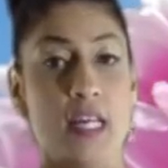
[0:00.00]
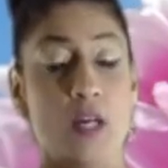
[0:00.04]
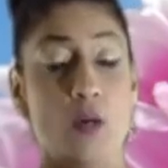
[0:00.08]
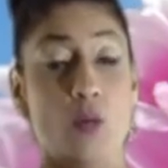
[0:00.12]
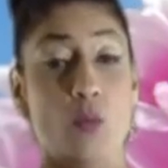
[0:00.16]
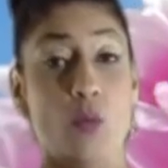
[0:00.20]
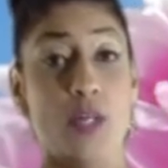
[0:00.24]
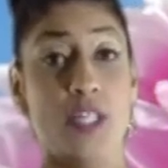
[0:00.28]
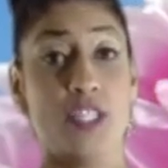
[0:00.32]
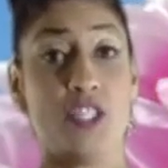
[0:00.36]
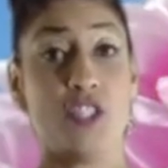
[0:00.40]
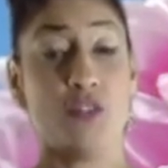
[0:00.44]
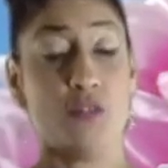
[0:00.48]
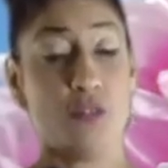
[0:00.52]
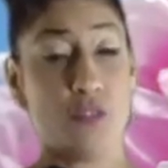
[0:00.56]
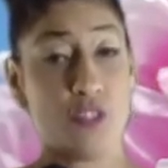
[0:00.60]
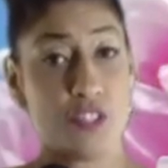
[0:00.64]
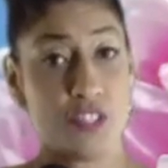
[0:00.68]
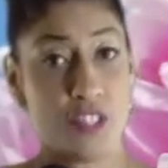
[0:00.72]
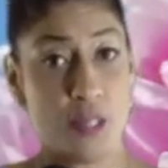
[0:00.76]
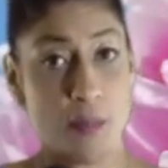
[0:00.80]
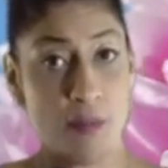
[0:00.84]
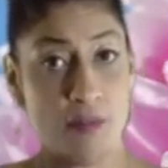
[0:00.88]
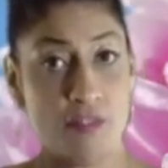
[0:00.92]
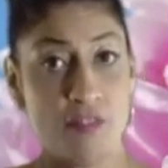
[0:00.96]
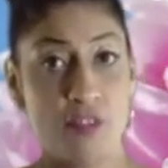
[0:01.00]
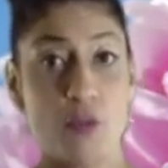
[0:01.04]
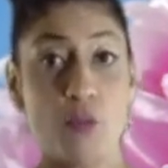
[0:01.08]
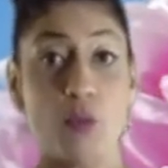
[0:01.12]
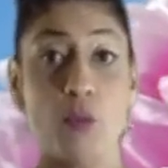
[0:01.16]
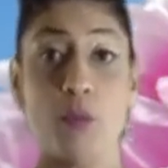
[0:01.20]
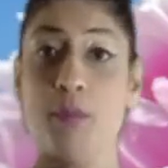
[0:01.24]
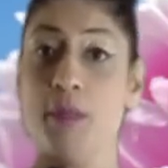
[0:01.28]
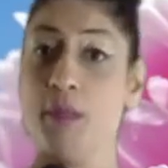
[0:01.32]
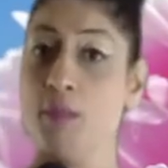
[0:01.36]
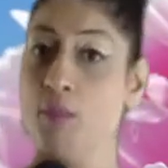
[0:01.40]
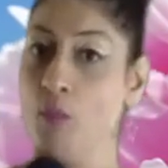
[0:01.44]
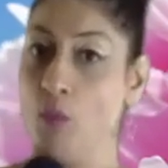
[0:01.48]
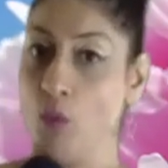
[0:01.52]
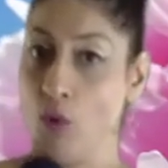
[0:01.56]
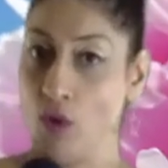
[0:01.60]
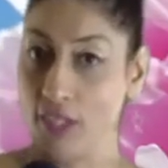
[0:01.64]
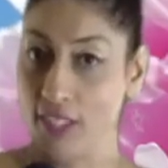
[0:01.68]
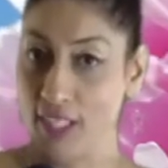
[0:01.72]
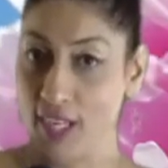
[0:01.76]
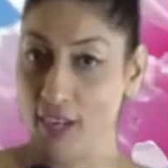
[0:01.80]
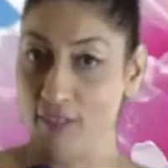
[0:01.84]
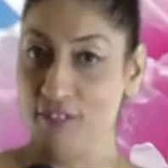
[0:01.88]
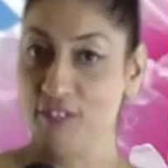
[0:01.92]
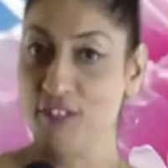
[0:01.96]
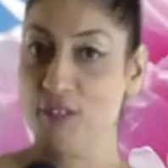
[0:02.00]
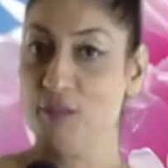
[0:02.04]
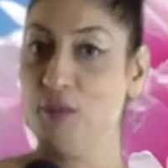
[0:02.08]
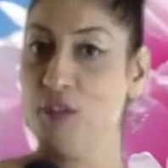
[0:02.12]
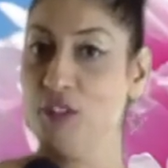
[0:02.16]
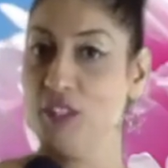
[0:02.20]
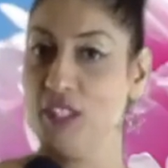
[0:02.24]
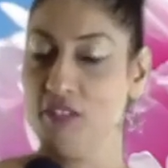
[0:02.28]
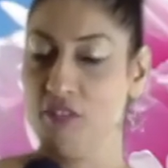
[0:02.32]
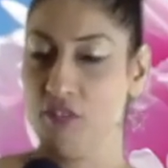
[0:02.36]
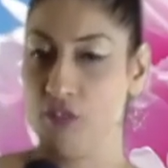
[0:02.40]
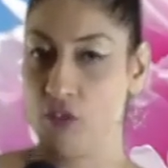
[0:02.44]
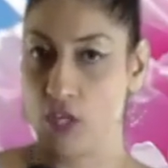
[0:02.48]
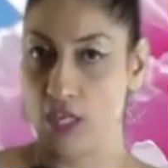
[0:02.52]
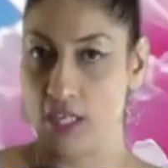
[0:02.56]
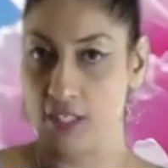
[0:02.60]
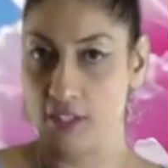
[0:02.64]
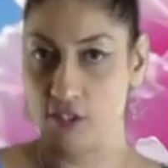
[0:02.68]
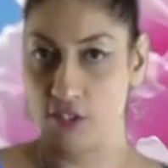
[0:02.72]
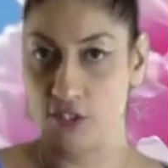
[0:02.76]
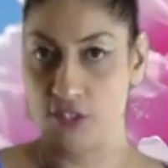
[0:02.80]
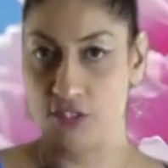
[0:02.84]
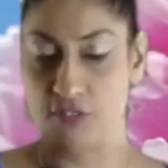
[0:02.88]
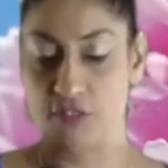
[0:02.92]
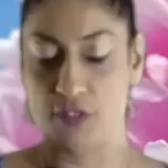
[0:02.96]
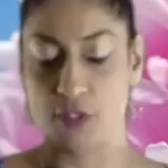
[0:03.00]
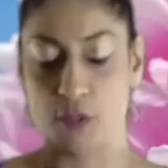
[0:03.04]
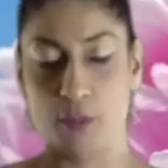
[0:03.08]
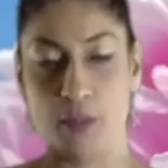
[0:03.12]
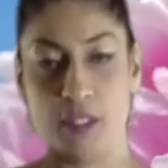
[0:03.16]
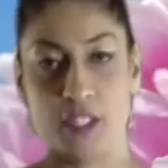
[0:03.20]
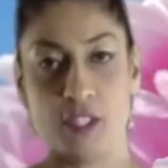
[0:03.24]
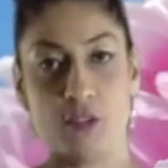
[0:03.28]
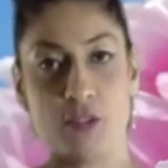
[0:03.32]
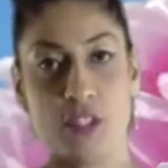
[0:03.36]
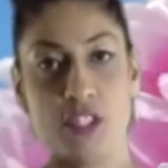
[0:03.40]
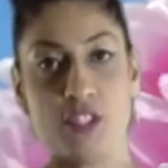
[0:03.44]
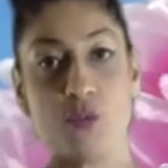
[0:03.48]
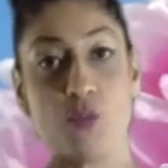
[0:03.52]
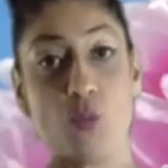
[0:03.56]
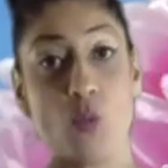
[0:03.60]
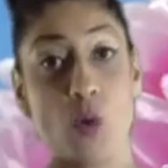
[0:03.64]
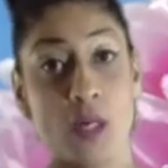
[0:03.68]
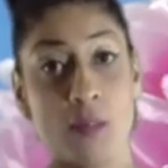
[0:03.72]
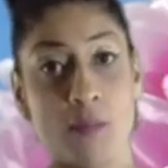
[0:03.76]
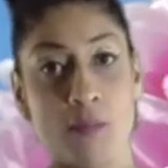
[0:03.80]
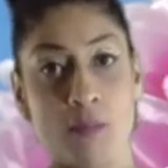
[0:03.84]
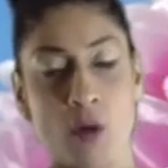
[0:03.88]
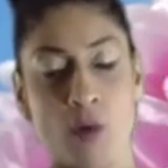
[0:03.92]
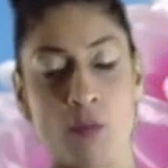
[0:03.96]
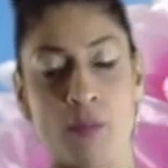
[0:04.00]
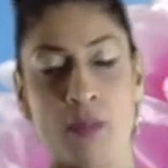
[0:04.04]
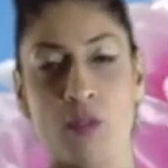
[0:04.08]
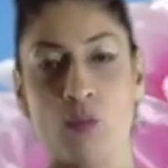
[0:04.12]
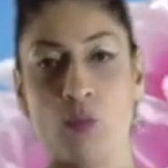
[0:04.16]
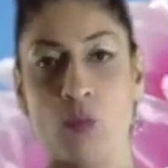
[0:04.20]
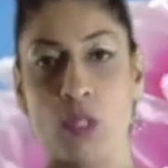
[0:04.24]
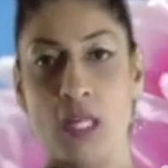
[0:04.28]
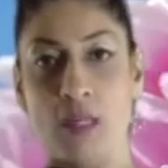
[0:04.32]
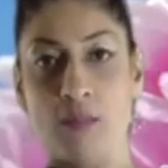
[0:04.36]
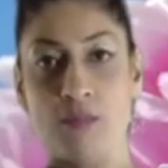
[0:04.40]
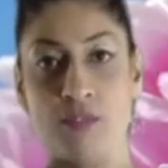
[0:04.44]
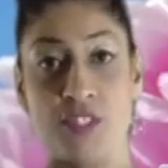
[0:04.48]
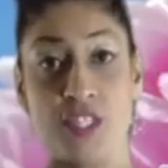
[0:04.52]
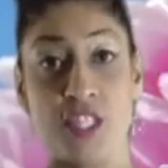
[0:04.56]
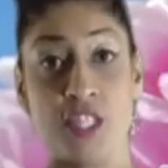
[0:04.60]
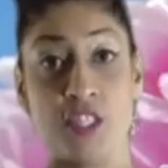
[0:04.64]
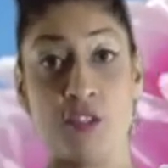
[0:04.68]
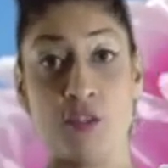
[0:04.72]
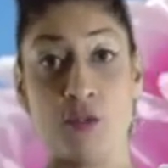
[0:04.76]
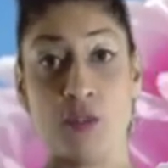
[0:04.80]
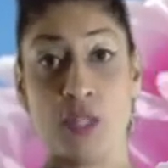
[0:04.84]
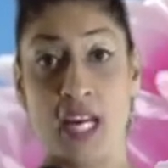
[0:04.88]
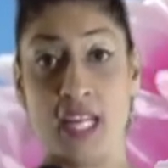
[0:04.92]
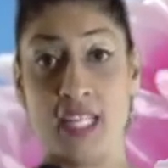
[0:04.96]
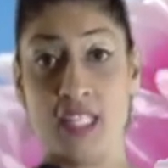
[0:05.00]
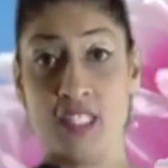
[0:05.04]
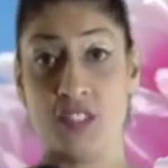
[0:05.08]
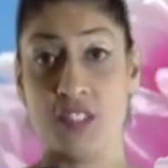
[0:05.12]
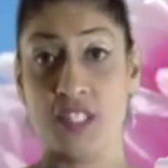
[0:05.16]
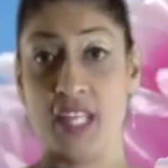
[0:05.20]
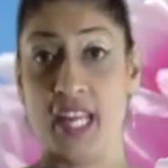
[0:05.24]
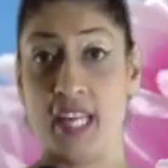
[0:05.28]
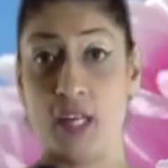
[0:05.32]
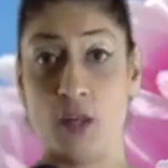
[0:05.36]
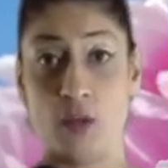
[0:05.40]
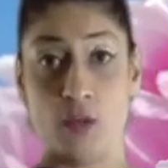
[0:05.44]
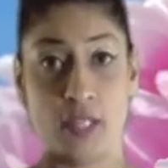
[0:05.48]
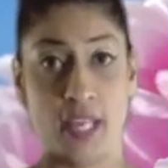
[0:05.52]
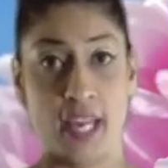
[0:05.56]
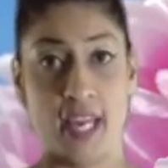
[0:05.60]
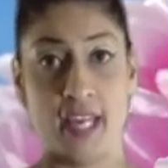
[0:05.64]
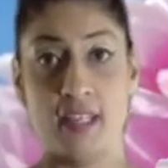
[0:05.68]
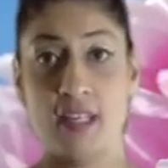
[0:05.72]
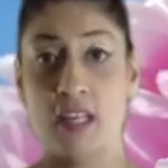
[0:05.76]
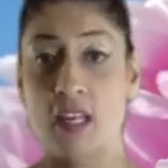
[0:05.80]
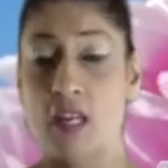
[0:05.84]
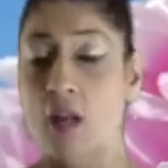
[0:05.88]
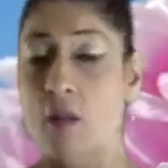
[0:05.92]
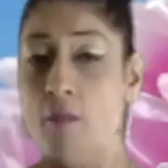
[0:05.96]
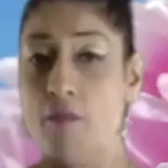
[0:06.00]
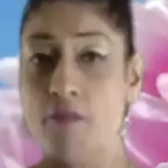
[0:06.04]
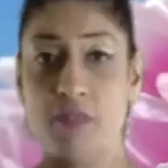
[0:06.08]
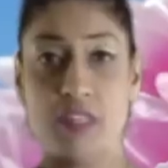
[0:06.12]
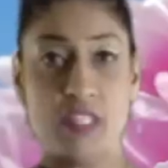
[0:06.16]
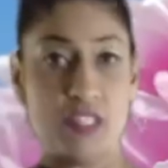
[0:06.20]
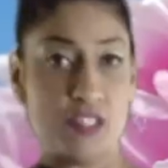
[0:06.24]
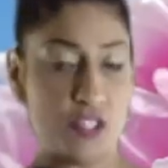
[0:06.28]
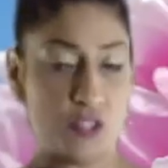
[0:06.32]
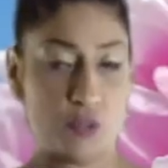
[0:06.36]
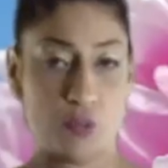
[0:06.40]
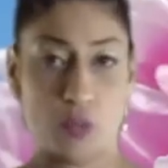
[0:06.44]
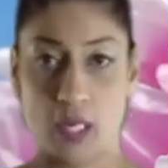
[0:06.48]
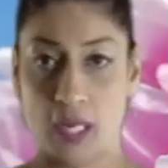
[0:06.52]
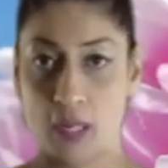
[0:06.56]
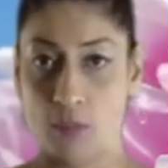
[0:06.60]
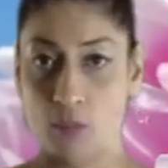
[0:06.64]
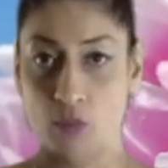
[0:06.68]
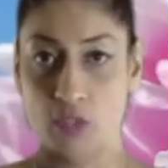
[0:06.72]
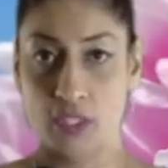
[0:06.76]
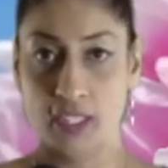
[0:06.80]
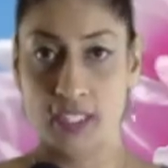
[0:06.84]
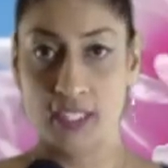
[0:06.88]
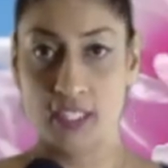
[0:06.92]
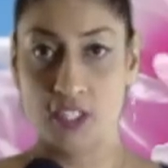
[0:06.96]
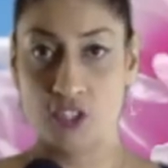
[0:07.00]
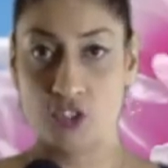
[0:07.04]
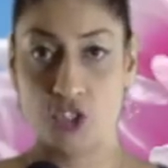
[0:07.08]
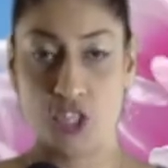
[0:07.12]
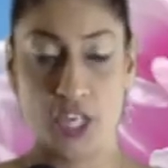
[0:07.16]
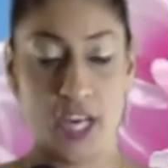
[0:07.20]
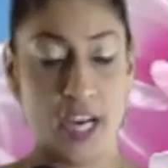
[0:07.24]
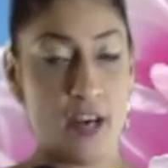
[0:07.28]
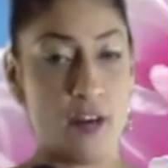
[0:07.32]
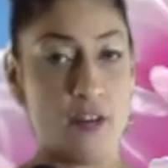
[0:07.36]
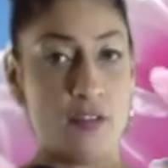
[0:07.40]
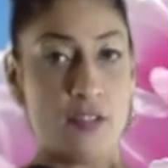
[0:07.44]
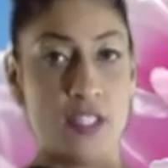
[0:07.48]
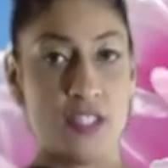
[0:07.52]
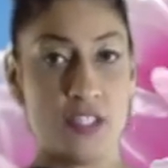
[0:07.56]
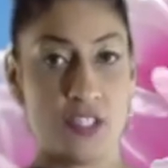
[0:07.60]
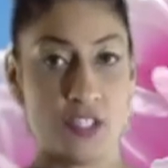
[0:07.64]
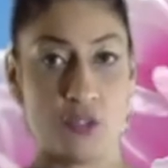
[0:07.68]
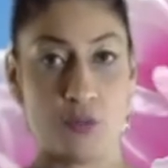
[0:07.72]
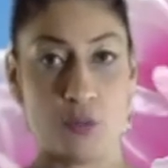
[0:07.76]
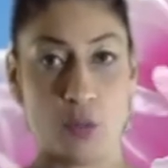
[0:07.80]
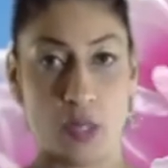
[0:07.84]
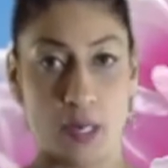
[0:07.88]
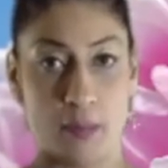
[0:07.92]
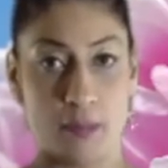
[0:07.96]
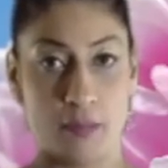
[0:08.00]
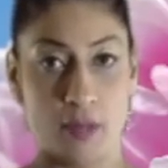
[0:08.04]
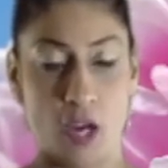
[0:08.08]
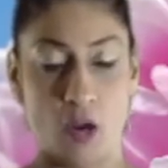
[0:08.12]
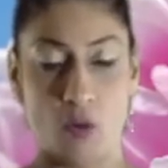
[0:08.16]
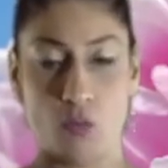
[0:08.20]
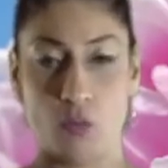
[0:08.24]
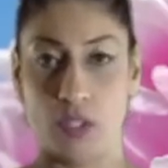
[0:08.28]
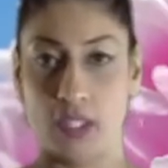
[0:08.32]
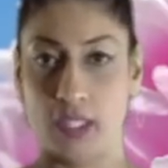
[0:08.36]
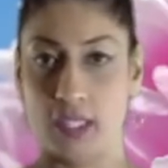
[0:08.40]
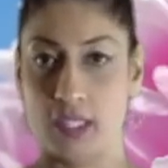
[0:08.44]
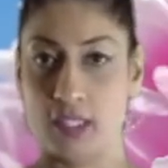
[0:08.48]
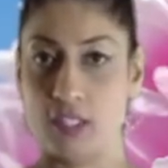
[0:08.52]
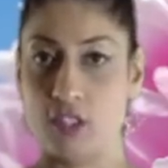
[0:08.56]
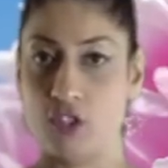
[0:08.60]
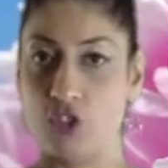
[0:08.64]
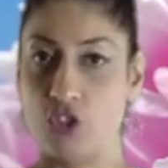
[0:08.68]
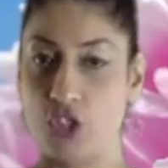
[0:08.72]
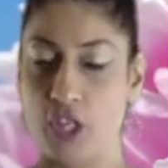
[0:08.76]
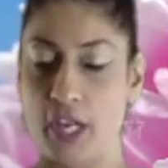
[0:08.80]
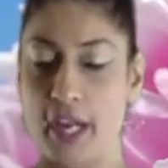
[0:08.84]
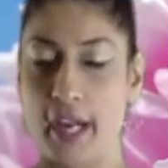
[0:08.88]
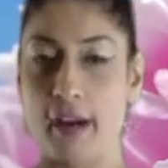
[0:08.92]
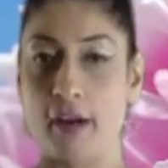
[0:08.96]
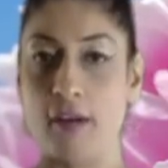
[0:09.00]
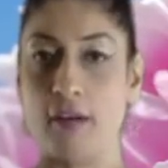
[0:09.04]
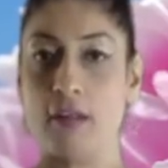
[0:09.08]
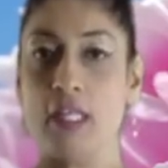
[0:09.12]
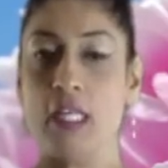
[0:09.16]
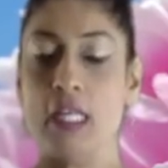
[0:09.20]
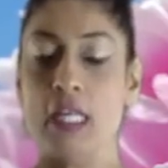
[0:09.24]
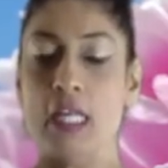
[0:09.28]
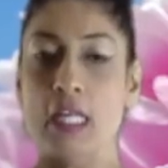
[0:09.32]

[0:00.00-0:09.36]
which for some of you will be more comfortable than for others of you, but there is one moment when I'm seeing you kind of say, okay, this is what I'm willing to share, this is what I'm not willing to share.